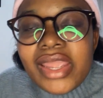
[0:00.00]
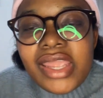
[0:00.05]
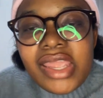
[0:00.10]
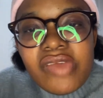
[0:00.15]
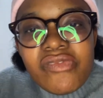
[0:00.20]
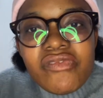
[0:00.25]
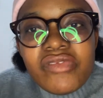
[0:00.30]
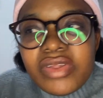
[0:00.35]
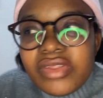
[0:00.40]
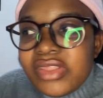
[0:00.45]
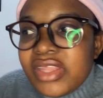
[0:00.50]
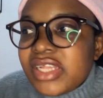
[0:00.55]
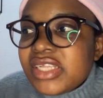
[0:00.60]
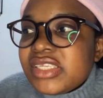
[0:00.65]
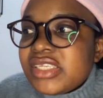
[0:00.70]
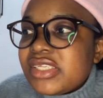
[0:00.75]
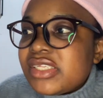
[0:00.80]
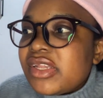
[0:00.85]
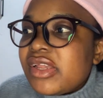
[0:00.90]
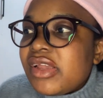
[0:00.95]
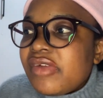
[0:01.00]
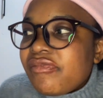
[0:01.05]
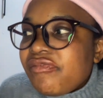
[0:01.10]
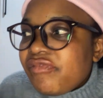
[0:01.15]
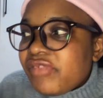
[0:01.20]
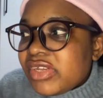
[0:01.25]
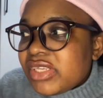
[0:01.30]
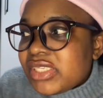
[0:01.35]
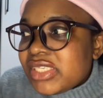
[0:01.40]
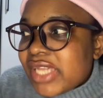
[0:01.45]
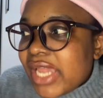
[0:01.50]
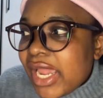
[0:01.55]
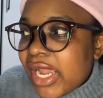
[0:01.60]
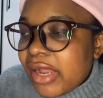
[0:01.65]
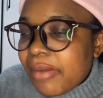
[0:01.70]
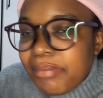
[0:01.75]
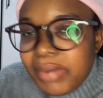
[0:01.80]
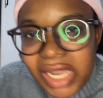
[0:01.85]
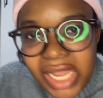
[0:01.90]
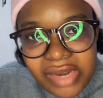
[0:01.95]
if this
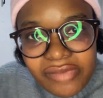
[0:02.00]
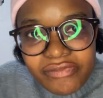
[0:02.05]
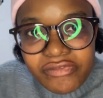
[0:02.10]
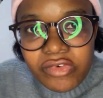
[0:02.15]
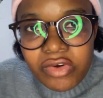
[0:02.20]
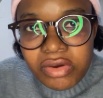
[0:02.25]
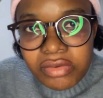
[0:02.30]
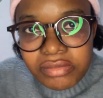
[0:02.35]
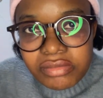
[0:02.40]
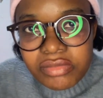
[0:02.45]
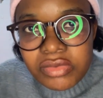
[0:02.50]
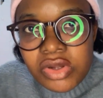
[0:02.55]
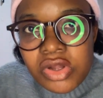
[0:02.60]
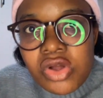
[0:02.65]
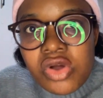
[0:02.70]
fintech platform